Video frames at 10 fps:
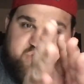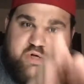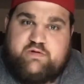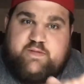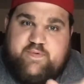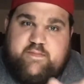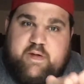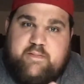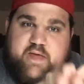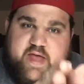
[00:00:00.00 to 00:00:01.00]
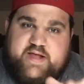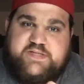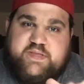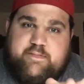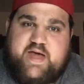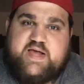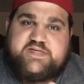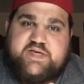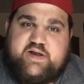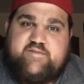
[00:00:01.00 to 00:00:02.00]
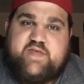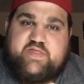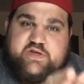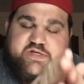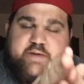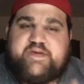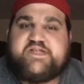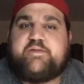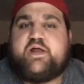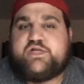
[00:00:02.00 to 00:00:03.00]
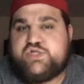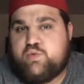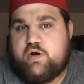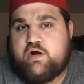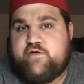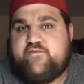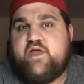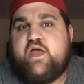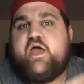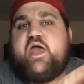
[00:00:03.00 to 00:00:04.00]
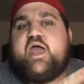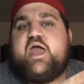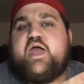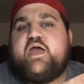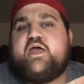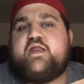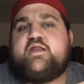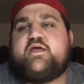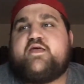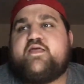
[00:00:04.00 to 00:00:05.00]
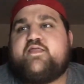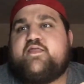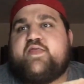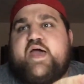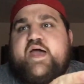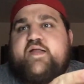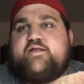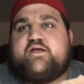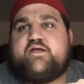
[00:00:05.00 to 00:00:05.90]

solely putting my eggs in the basket of that there's going to be some kind of swerve, and that